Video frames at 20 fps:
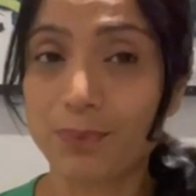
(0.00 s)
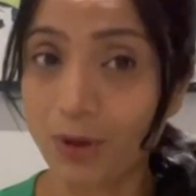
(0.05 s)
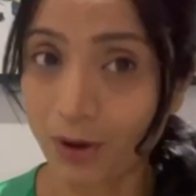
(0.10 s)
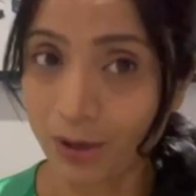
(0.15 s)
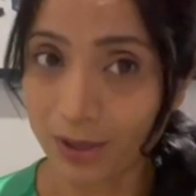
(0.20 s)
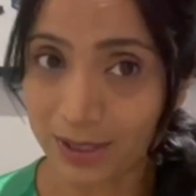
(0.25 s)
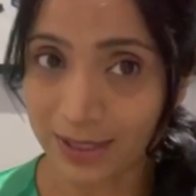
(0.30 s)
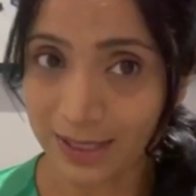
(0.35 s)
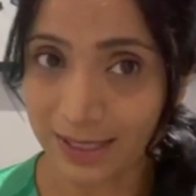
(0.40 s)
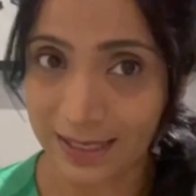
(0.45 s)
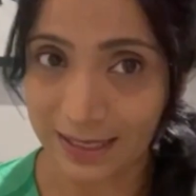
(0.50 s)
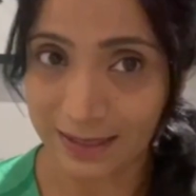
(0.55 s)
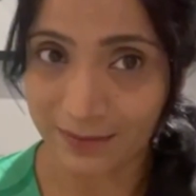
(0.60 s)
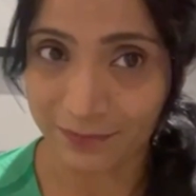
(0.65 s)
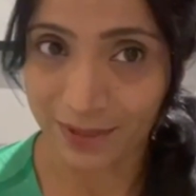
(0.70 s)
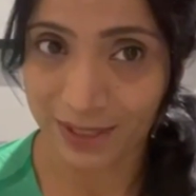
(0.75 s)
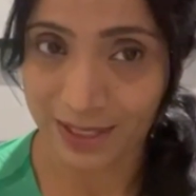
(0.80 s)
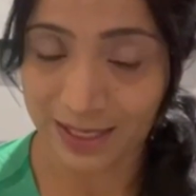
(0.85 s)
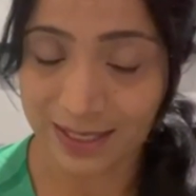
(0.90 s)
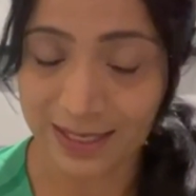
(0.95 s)
plot
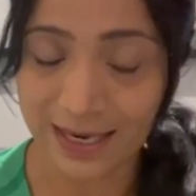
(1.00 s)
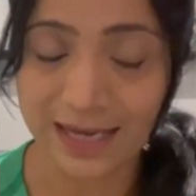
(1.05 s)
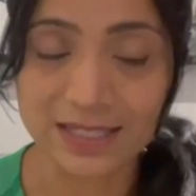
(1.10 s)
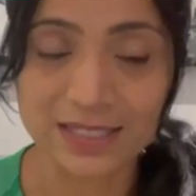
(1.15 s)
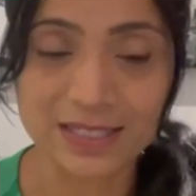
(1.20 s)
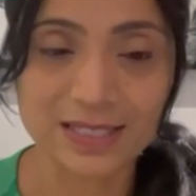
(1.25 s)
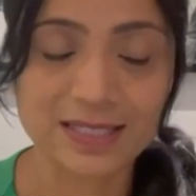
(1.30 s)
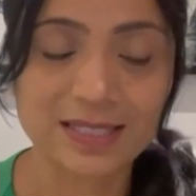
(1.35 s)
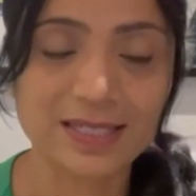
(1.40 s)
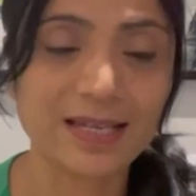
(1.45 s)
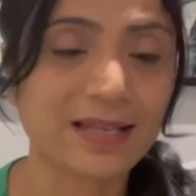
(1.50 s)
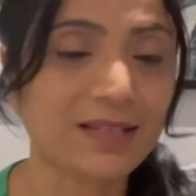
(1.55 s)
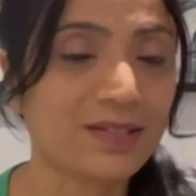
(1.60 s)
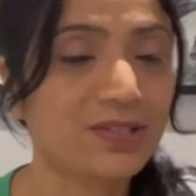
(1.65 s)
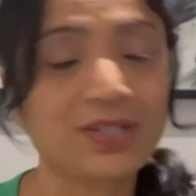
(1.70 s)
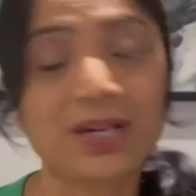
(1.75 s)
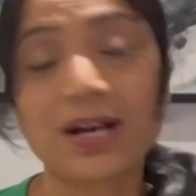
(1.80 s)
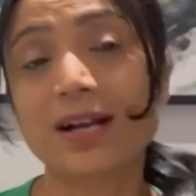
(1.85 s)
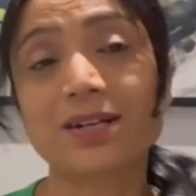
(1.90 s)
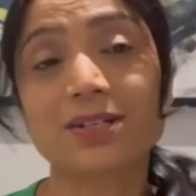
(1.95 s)
within that GCS
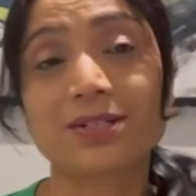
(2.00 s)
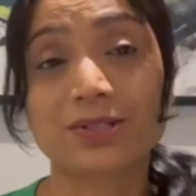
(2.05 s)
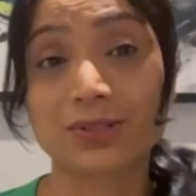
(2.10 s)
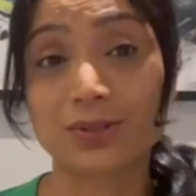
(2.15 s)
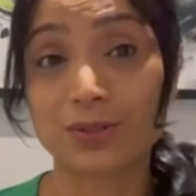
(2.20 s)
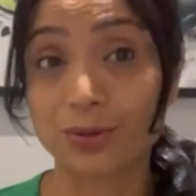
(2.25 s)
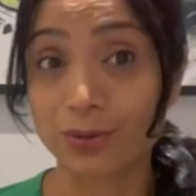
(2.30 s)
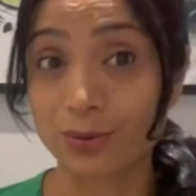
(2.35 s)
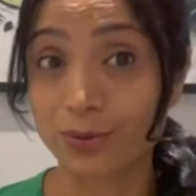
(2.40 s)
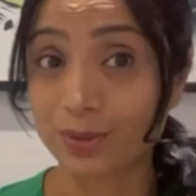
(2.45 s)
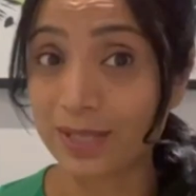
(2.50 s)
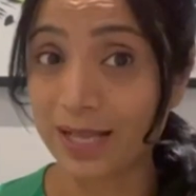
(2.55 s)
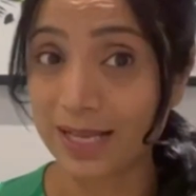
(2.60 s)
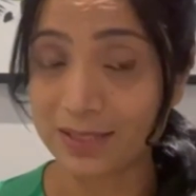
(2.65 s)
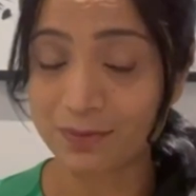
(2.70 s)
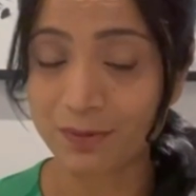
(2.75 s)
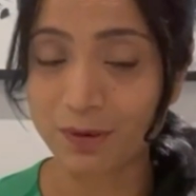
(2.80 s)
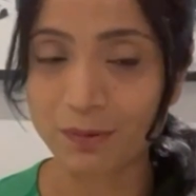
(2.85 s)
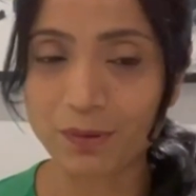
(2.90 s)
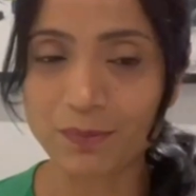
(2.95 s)
chart. So
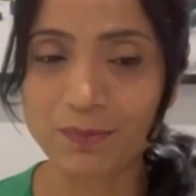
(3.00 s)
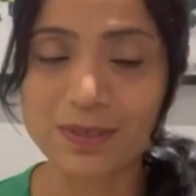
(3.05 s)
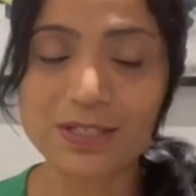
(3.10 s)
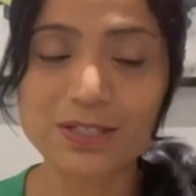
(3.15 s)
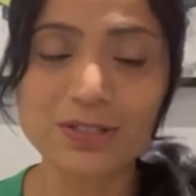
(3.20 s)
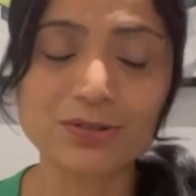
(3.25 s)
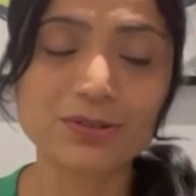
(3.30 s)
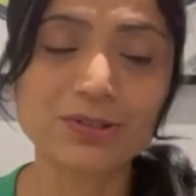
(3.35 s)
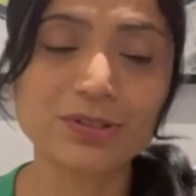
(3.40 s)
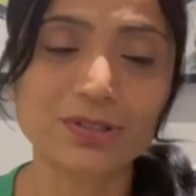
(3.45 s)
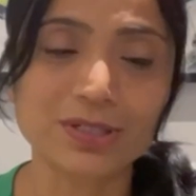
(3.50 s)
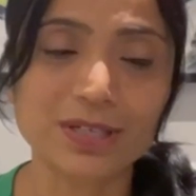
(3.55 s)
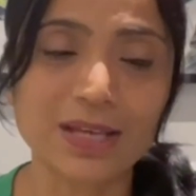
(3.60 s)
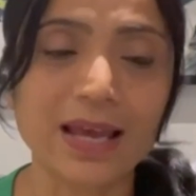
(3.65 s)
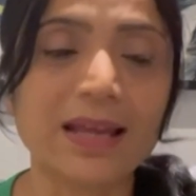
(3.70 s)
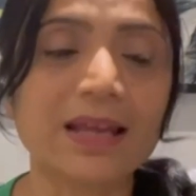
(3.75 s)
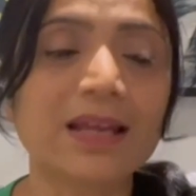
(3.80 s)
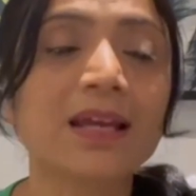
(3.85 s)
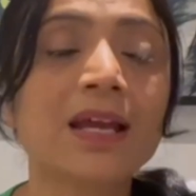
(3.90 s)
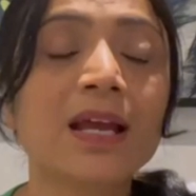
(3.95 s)
that's what we will do
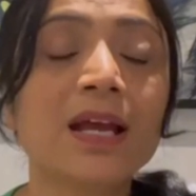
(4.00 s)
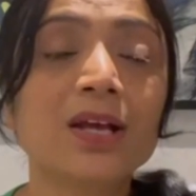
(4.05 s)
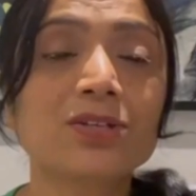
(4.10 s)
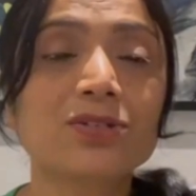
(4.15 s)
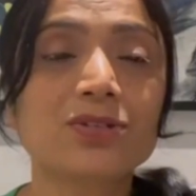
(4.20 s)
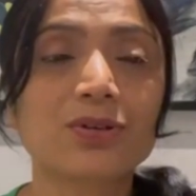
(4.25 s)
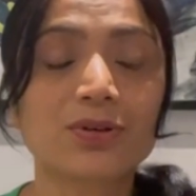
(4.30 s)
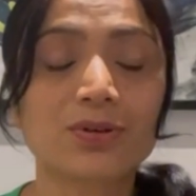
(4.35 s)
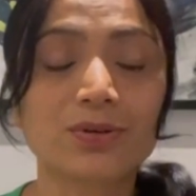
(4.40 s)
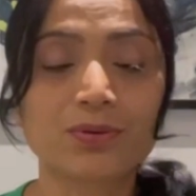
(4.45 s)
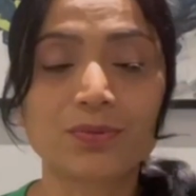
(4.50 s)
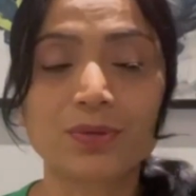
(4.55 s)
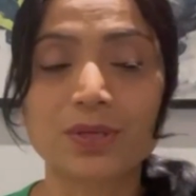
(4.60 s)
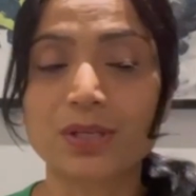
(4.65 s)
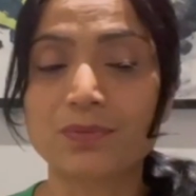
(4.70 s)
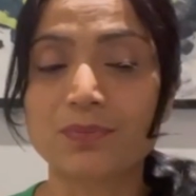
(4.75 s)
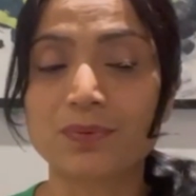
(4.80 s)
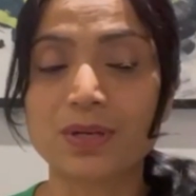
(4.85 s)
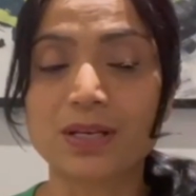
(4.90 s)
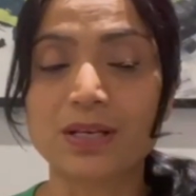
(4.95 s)
today. So
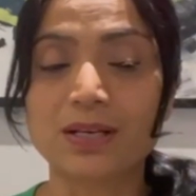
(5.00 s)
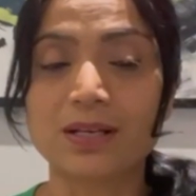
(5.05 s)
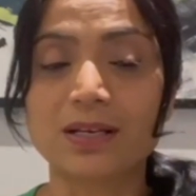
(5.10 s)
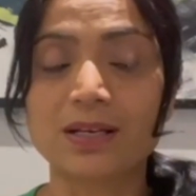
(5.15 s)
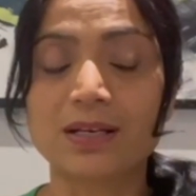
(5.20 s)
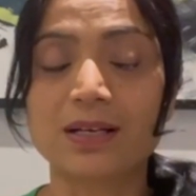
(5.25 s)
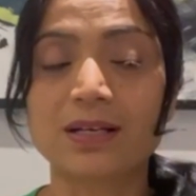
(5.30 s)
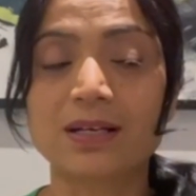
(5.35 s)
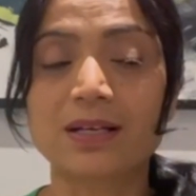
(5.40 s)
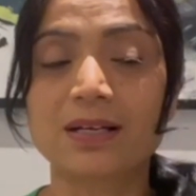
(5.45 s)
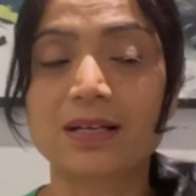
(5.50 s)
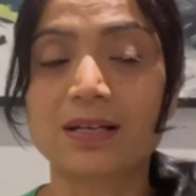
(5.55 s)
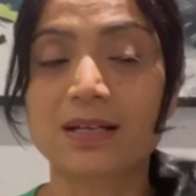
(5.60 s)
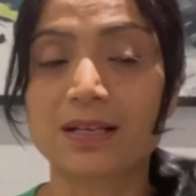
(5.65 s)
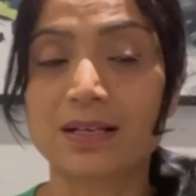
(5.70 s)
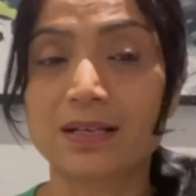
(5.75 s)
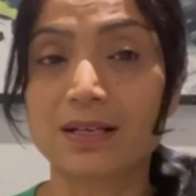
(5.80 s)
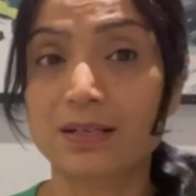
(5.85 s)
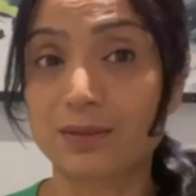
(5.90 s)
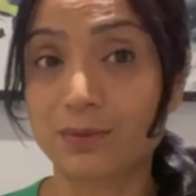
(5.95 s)
we
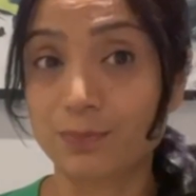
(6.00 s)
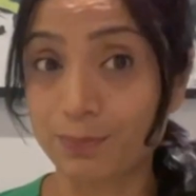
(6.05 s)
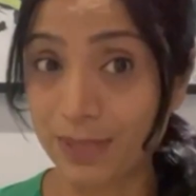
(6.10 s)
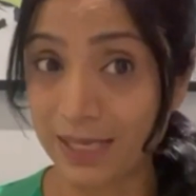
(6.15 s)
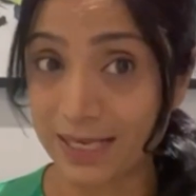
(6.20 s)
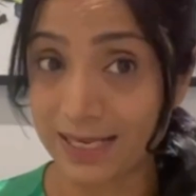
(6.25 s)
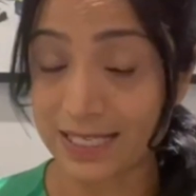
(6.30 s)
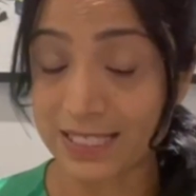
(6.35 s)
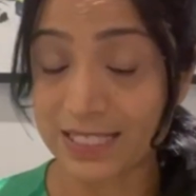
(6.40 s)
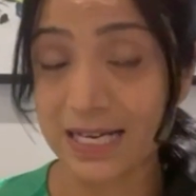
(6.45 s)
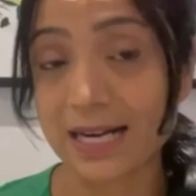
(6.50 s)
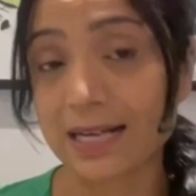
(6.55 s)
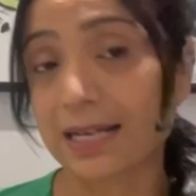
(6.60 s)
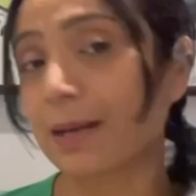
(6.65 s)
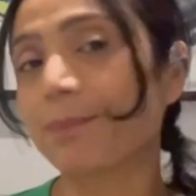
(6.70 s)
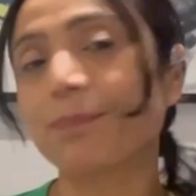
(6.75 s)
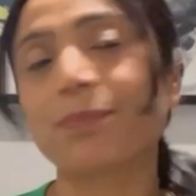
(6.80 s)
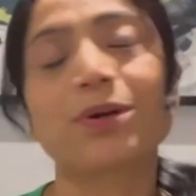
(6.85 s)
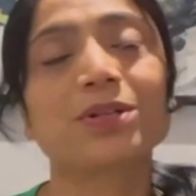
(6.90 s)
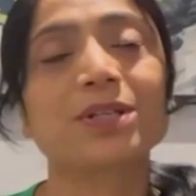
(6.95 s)
will bring a
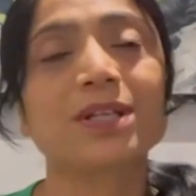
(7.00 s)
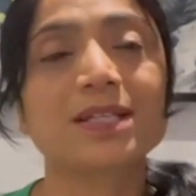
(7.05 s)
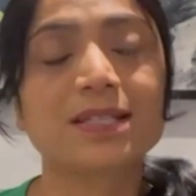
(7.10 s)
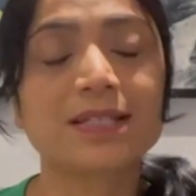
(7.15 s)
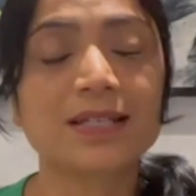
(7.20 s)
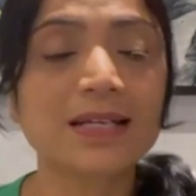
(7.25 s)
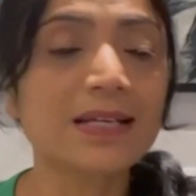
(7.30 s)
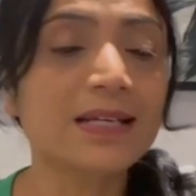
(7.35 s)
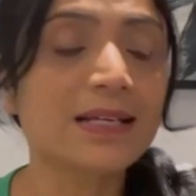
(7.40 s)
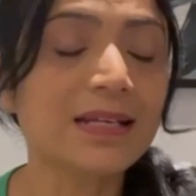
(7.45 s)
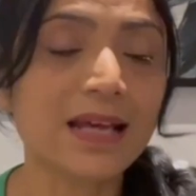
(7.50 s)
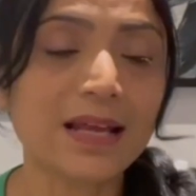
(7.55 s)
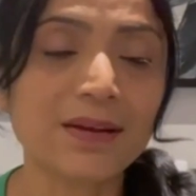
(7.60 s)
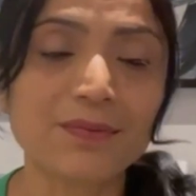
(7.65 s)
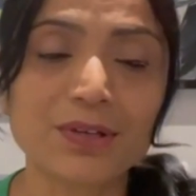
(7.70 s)
chart up on the screen